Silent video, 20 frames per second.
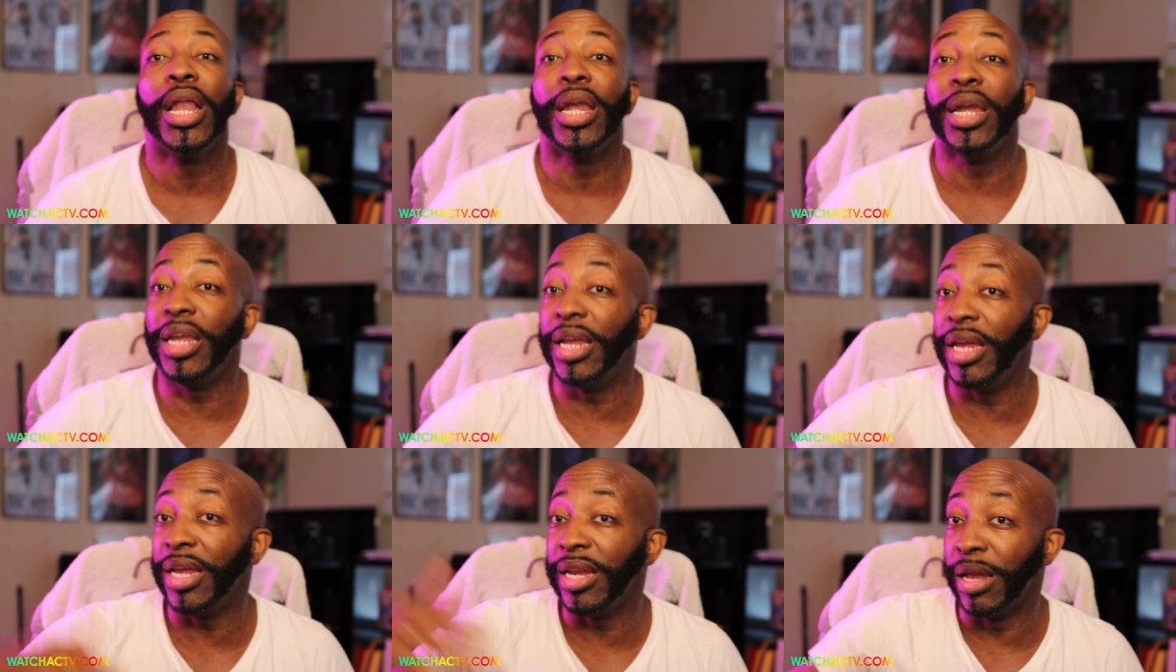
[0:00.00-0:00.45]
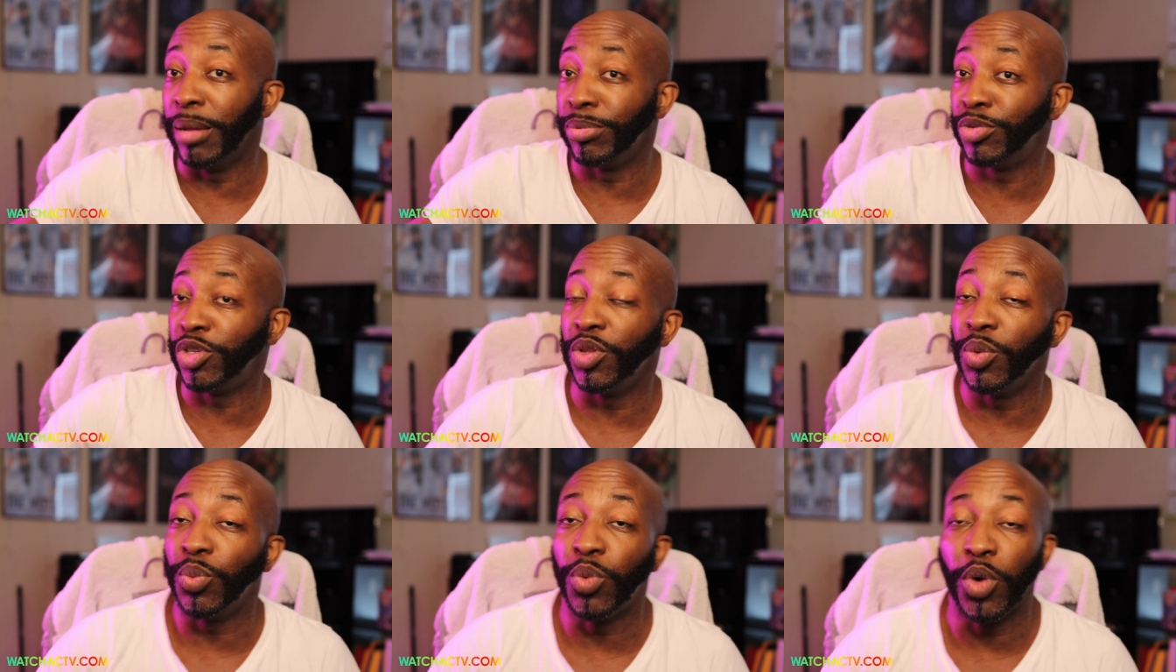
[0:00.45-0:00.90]
leading up
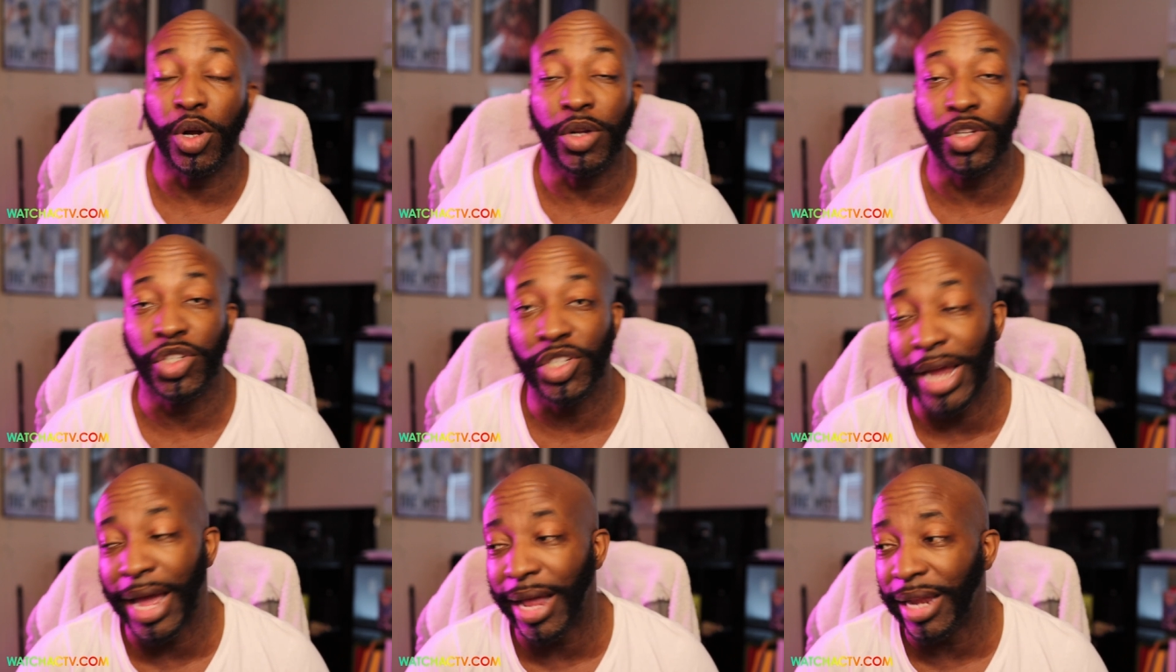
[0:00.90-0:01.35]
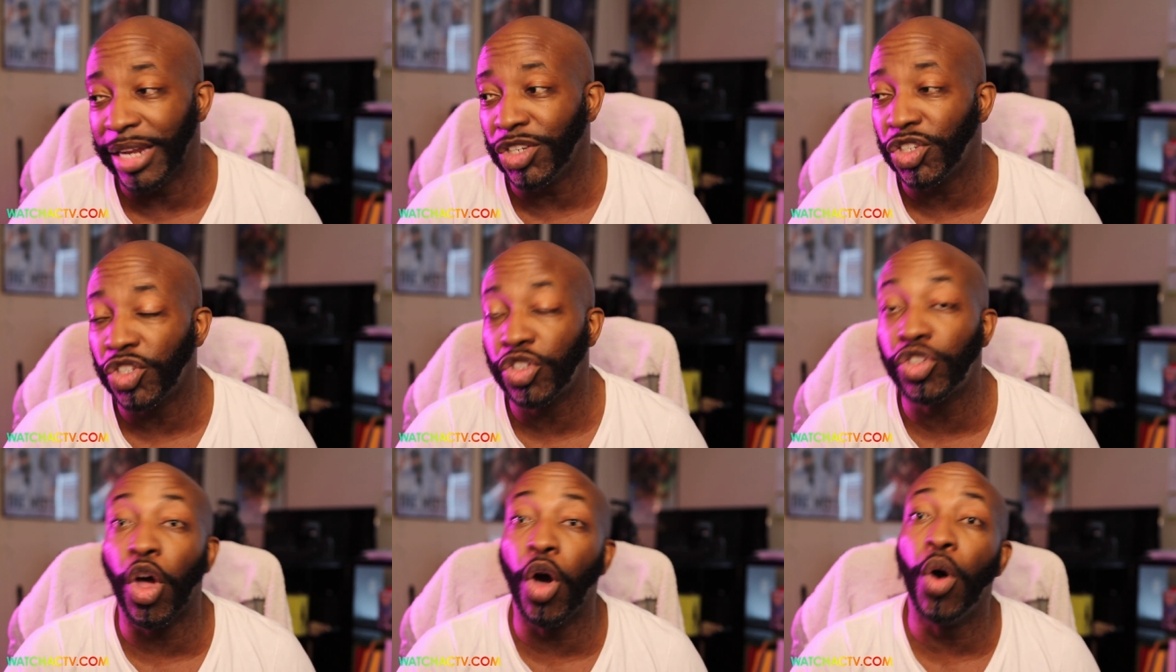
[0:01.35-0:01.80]
to the world challenge
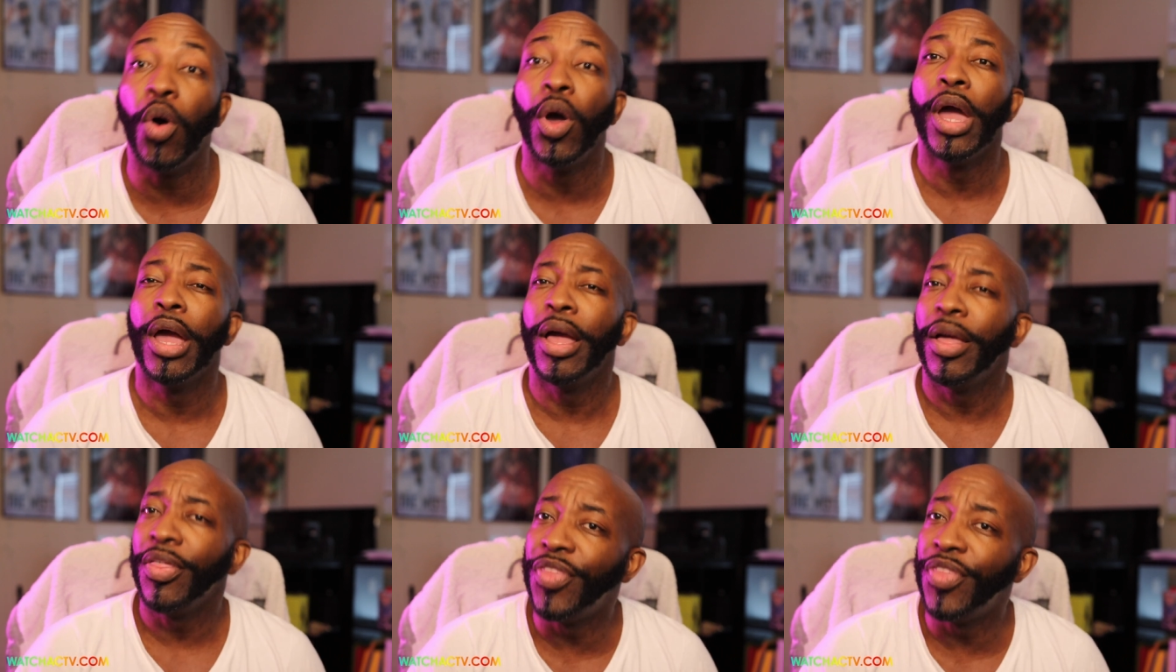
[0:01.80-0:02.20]
so